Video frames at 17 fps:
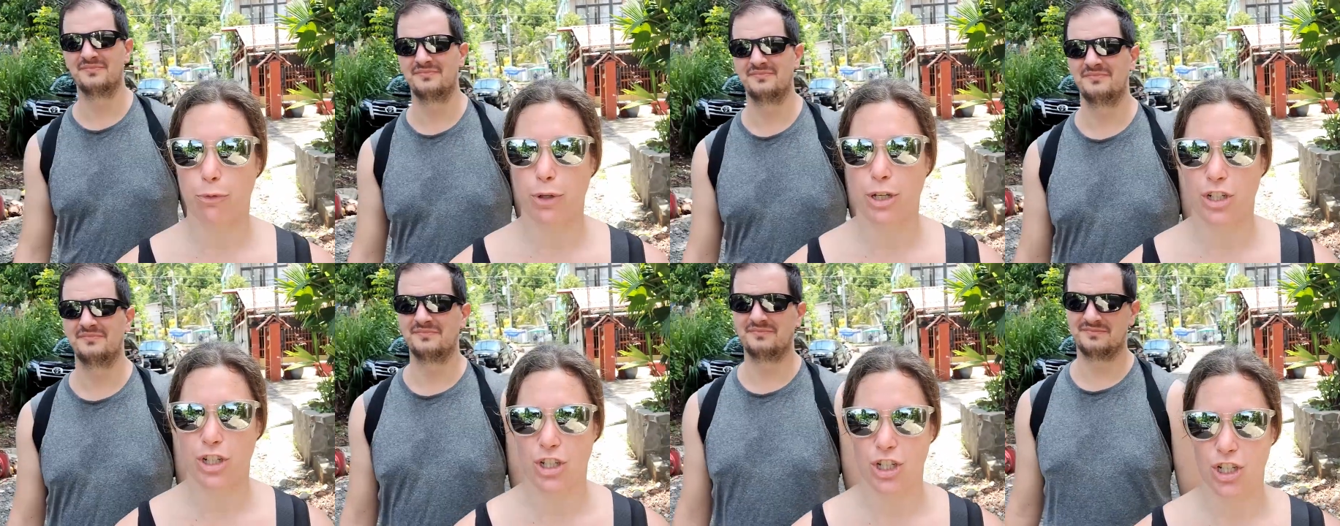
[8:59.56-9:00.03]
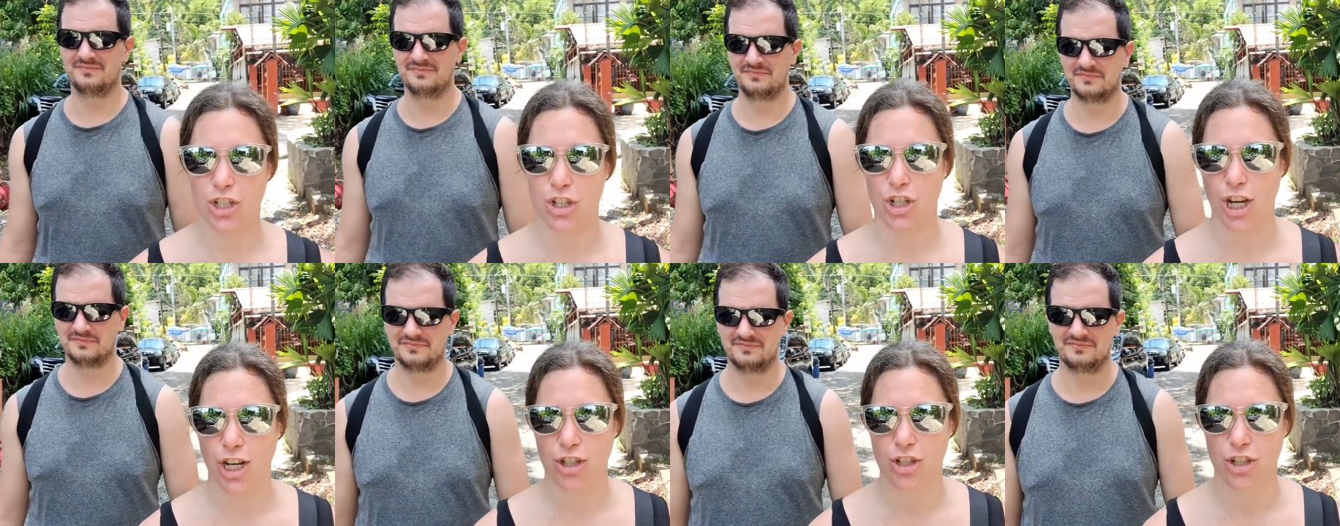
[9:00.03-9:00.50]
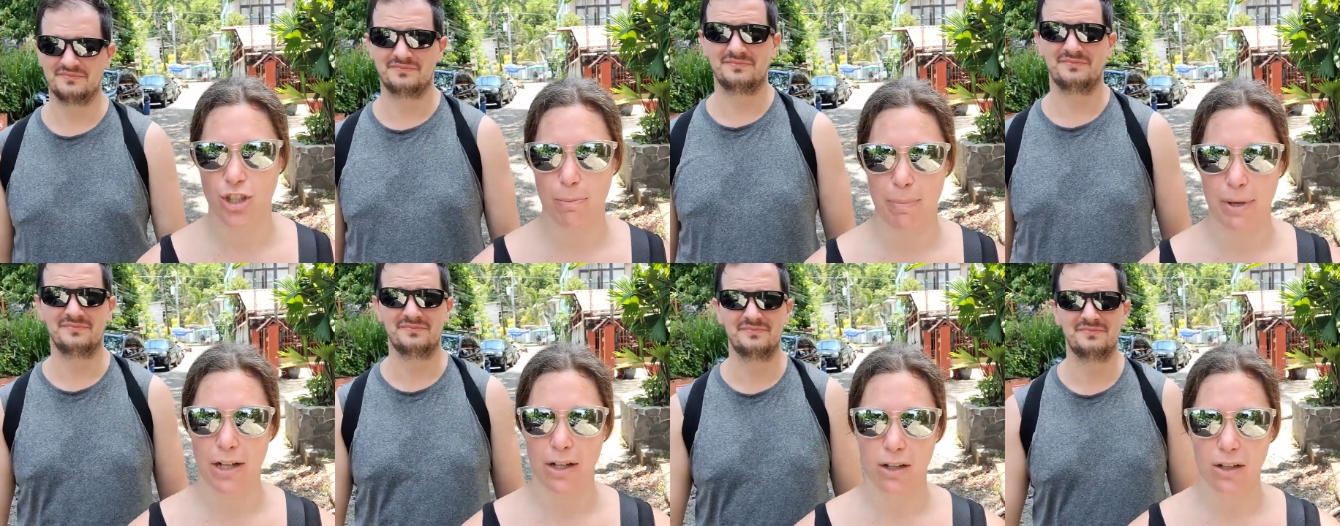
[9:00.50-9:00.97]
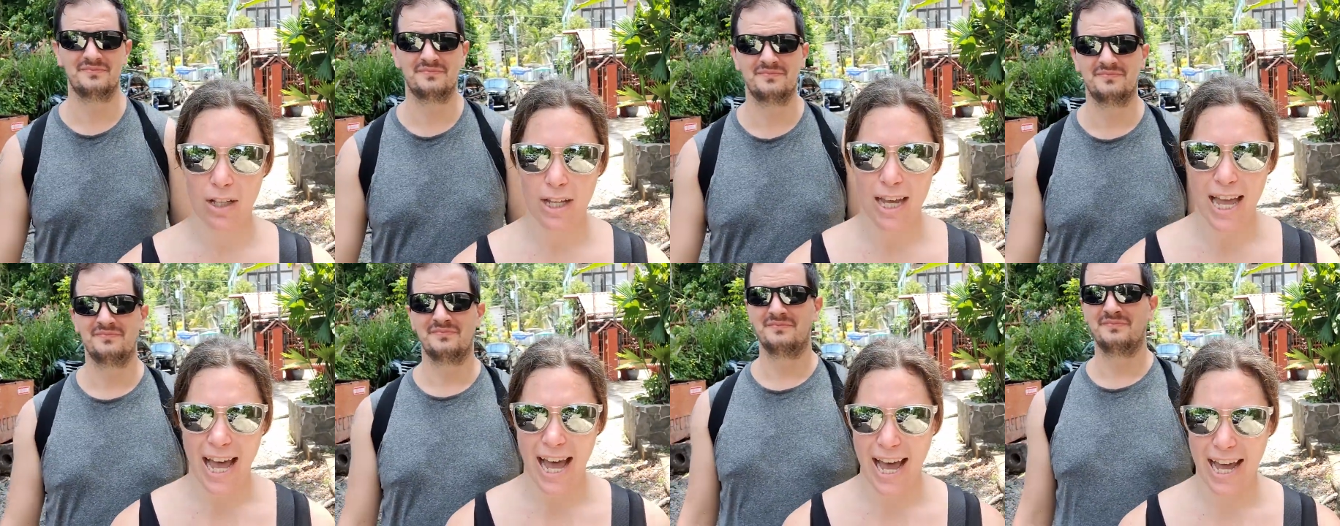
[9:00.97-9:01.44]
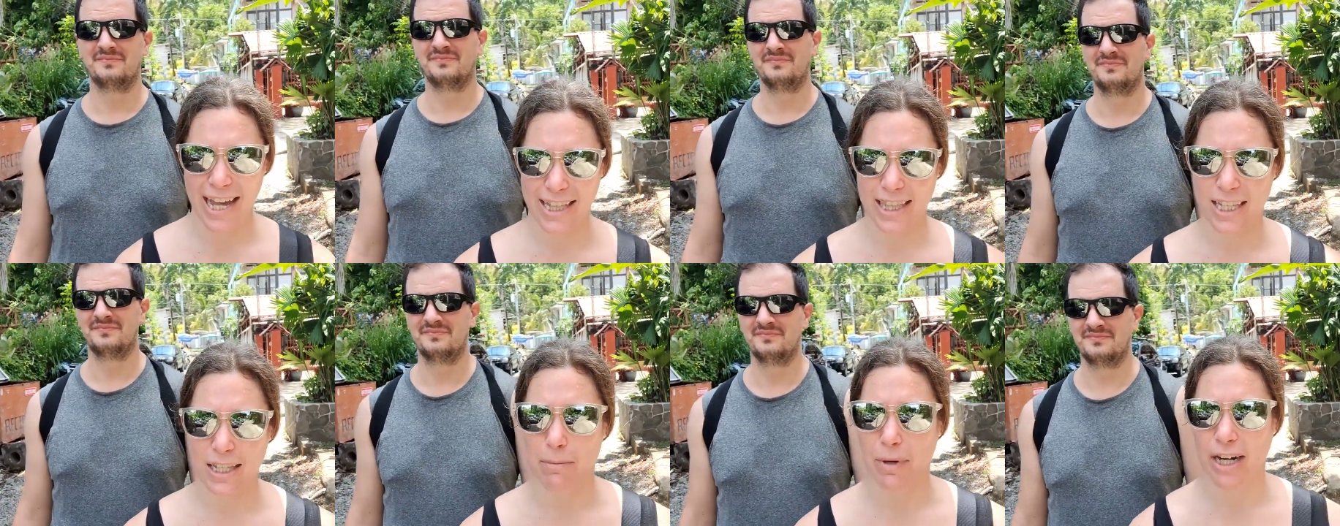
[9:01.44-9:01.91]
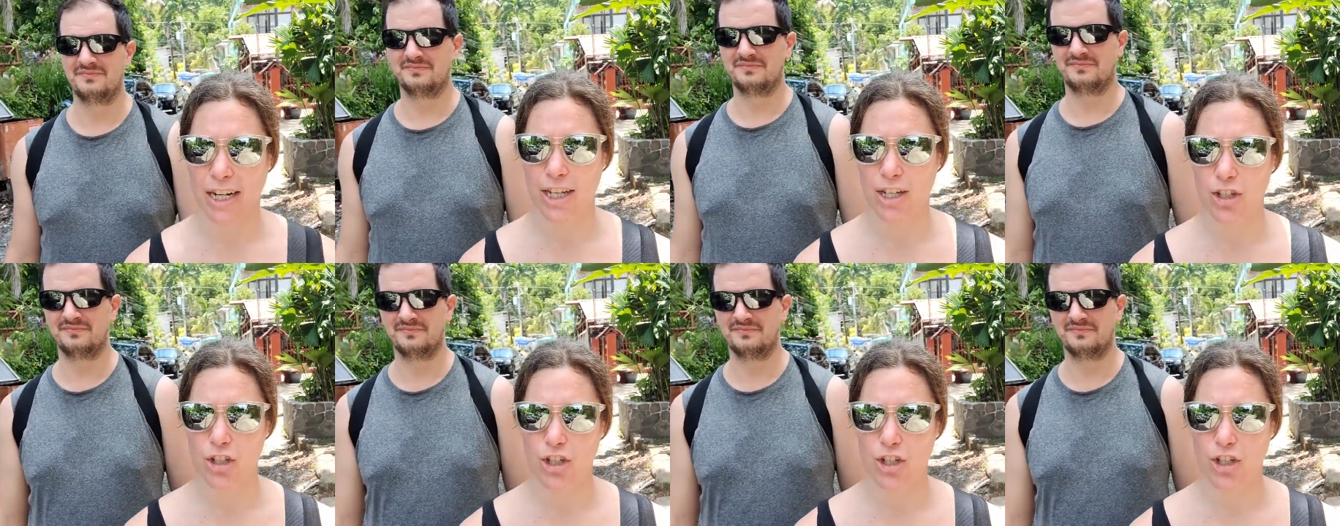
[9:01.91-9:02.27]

Speaker 1: if we can just exchange the bill at the money